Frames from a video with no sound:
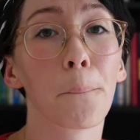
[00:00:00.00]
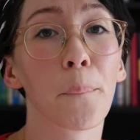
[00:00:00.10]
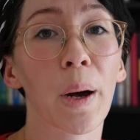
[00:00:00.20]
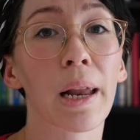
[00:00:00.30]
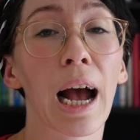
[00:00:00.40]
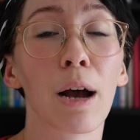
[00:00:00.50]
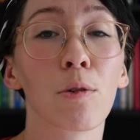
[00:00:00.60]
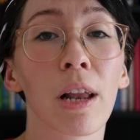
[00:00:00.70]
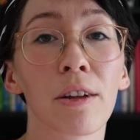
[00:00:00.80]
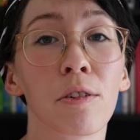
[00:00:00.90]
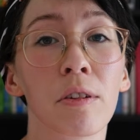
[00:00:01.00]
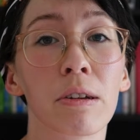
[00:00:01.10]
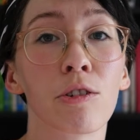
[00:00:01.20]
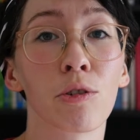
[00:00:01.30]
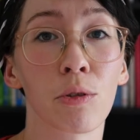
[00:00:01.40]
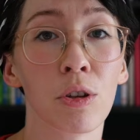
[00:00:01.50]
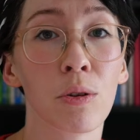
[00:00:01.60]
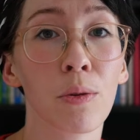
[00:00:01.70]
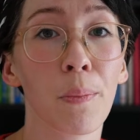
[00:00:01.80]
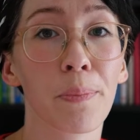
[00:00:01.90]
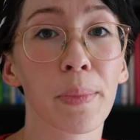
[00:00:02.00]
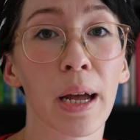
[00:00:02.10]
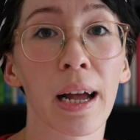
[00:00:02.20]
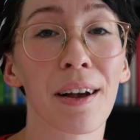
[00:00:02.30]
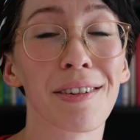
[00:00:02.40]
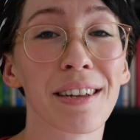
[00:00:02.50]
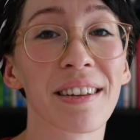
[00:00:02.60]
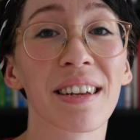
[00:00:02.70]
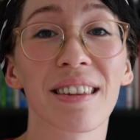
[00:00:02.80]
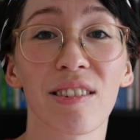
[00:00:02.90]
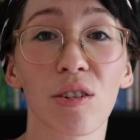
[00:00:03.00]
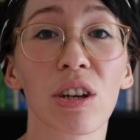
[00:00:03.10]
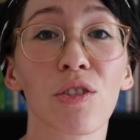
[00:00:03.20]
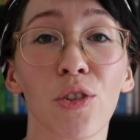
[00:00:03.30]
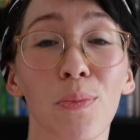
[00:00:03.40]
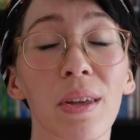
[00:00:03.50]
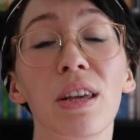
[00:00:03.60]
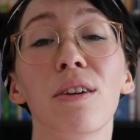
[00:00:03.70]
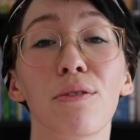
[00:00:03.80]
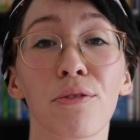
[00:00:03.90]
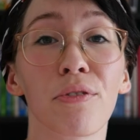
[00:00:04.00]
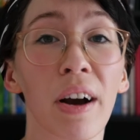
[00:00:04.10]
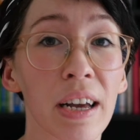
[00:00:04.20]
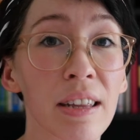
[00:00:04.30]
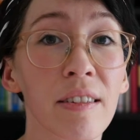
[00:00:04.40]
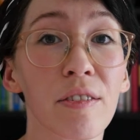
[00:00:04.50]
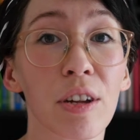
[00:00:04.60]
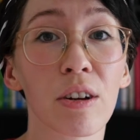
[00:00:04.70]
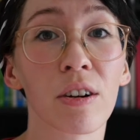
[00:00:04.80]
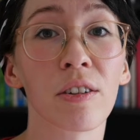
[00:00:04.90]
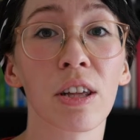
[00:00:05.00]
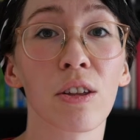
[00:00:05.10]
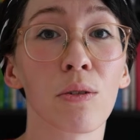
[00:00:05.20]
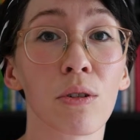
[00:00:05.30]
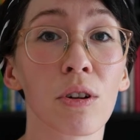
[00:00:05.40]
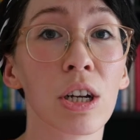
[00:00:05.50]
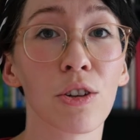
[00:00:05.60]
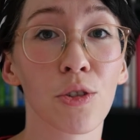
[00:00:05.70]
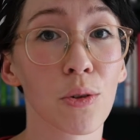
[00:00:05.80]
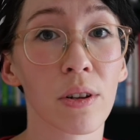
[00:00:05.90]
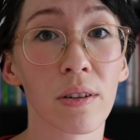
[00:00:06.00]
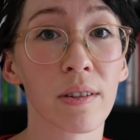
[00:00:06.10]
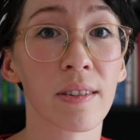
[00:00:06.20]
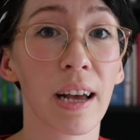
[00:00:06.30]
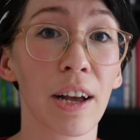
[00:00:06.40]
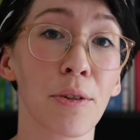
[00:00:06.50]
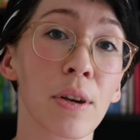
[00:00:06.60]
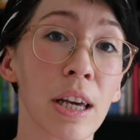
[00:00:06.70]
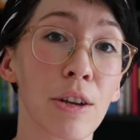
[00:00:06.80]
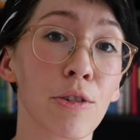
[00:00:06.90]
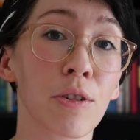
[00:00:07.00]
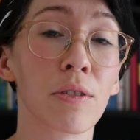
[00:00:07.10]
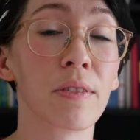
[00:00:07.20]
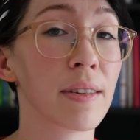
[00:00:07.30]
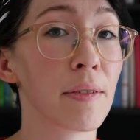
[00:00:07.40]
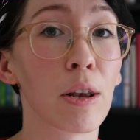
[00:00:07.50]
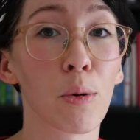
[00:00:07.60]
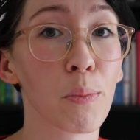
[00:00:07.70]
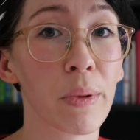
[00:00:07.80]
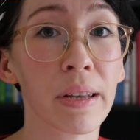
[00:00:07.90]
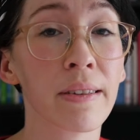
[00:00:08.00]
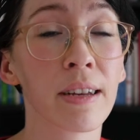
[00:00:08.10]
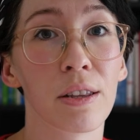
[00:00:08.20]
but I would like to reassure you that everything is going to be fine regarding your toddler's education development,